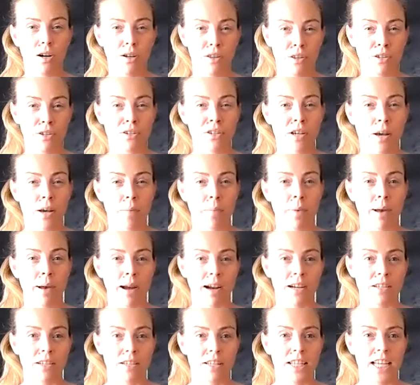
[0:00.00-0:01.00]
the top
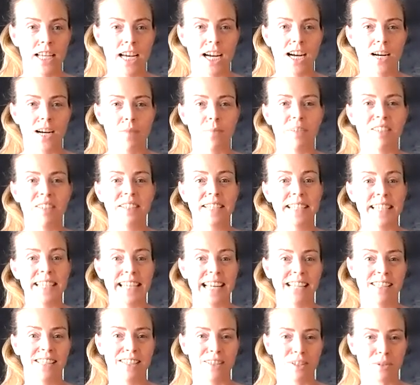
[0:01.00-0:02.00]
part of the arm is
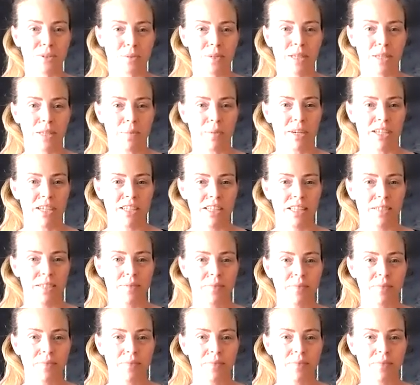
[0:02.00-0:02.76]
connected with the body.